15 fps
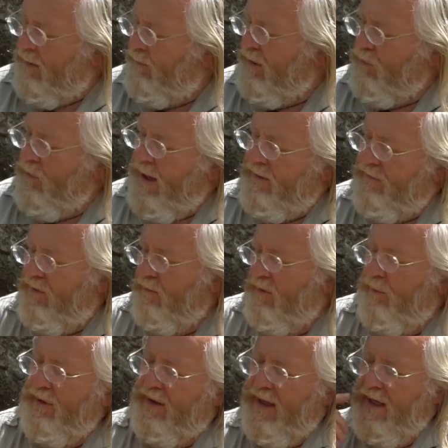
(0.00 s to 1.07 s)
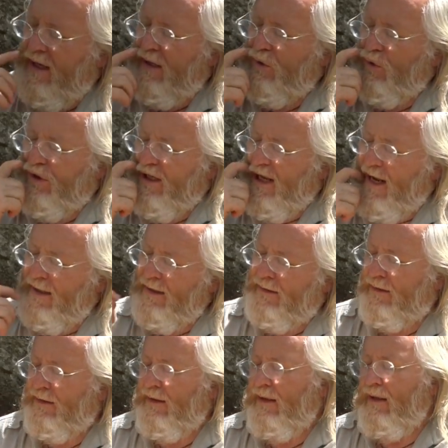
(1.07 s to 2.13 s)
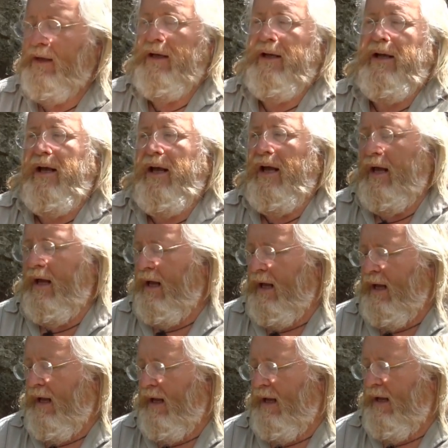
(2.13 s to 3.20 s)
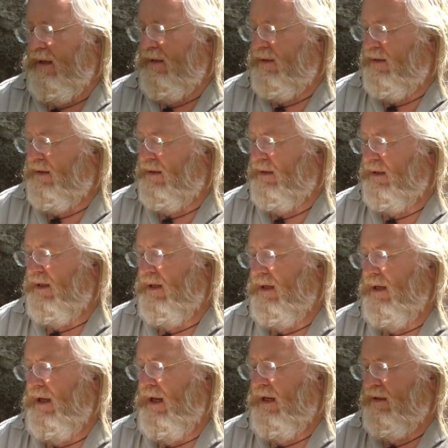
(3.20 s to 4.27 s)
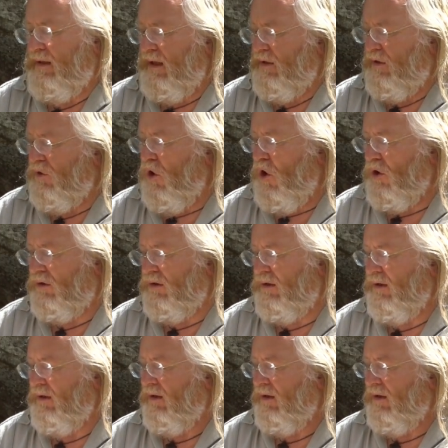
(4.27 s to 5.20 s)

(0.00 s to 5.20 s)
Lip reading: be read from the beginning to the end. It is not,